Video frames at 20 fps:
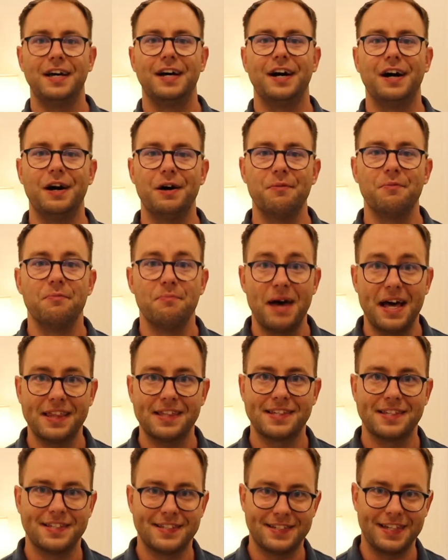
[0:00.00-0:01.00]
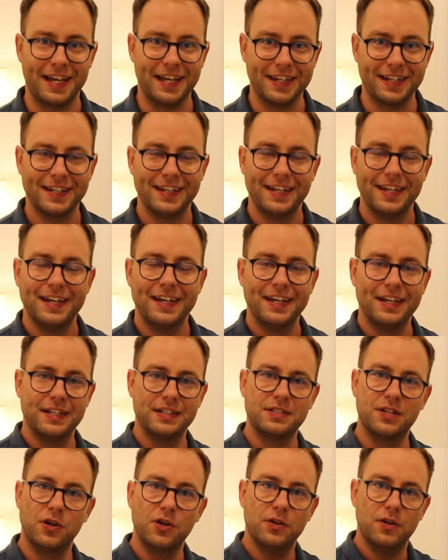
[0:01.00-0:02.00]
math's sake,
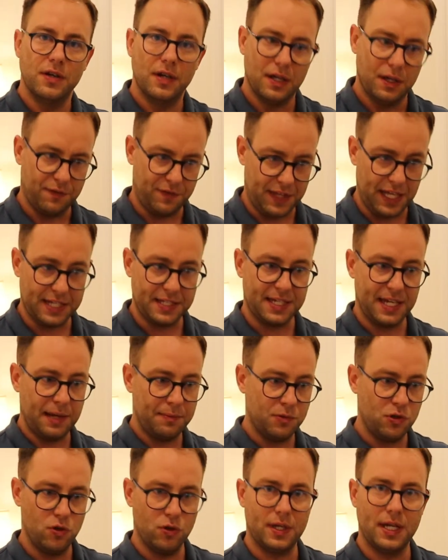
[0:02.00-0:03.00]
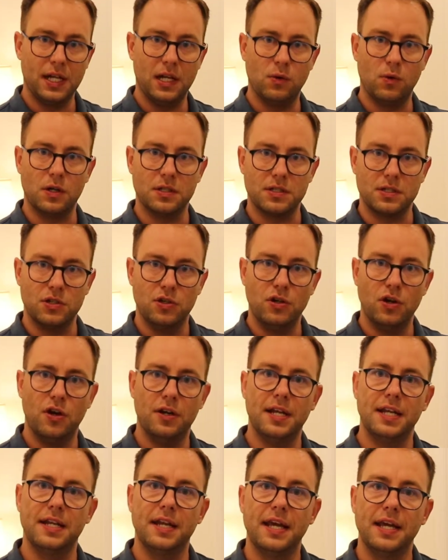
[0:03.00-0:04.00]
so for that same 2 kilowatts, you
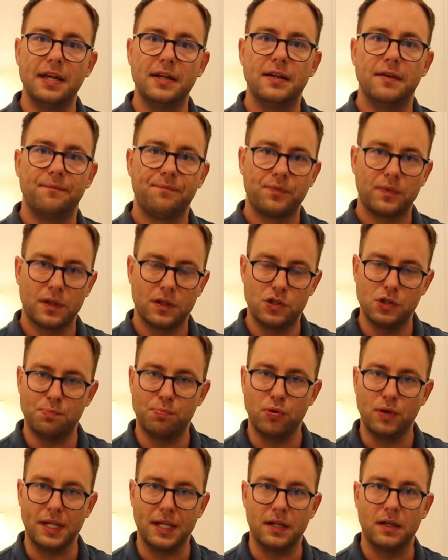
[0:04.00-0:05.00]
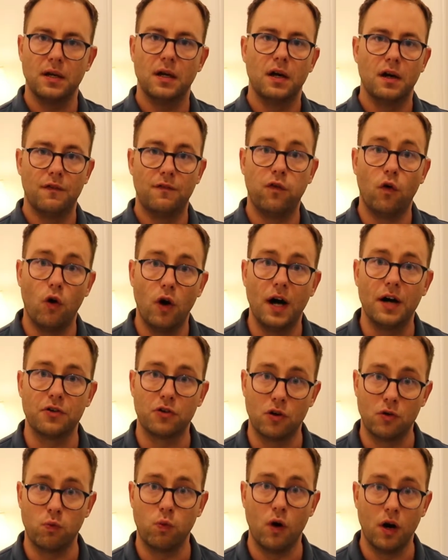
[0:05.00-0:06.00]
only need to put in
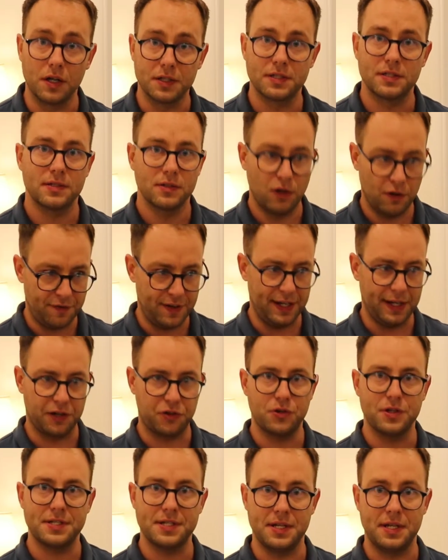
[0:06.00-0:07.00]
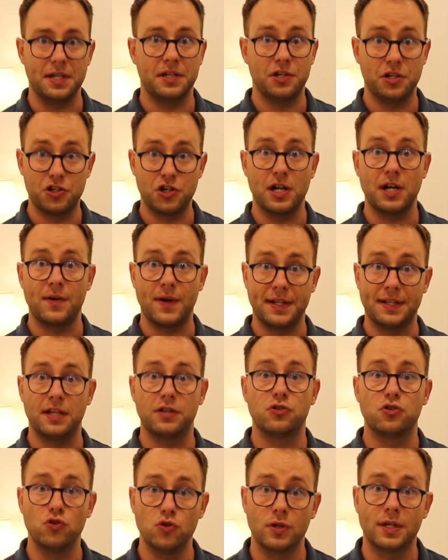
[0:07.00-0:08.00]
400 watts of electricity to generate
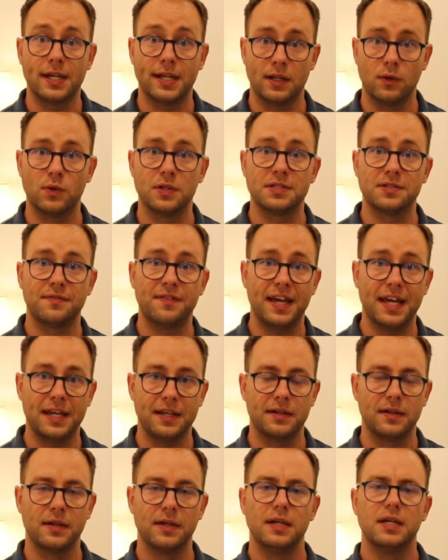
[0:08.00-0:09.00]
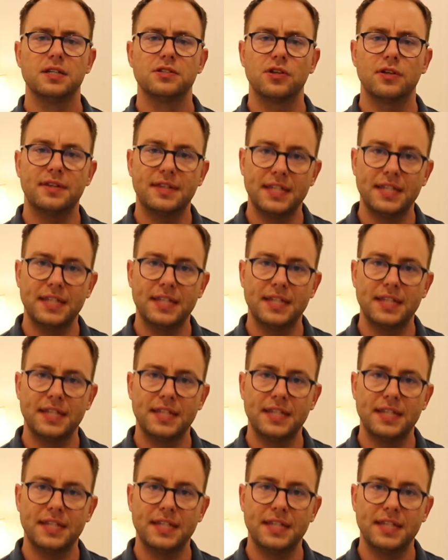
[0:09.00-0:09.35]
that 2 kilowatts of heat. So